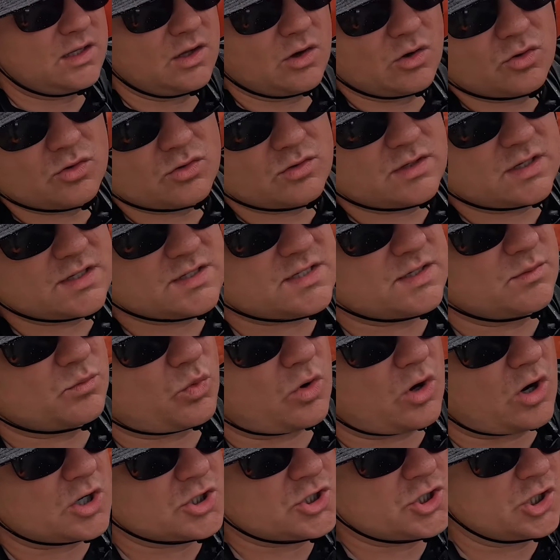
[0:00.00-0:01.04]
The owner doesn't
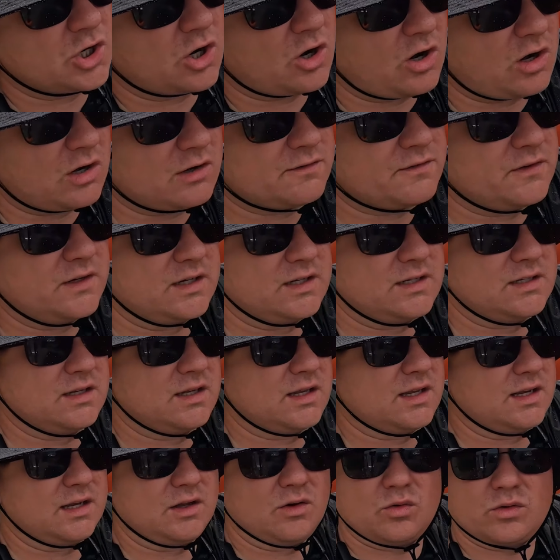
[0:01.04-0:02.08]
wash it off, and
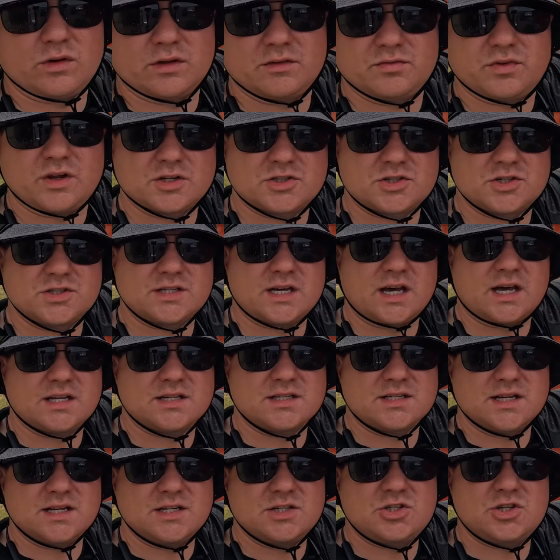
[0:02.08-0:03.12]
he only flushes out
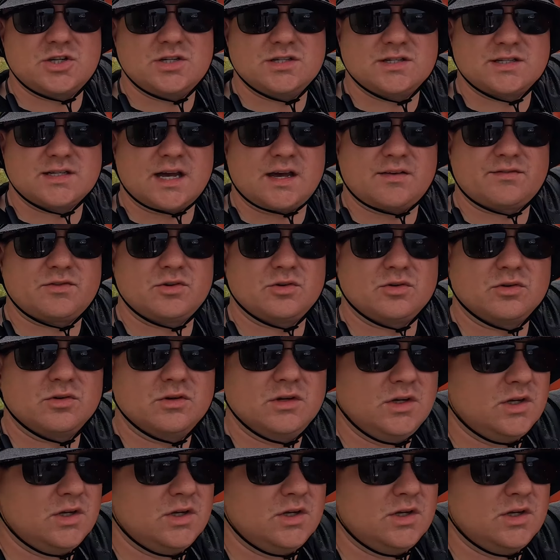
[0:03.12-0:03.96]
his engines after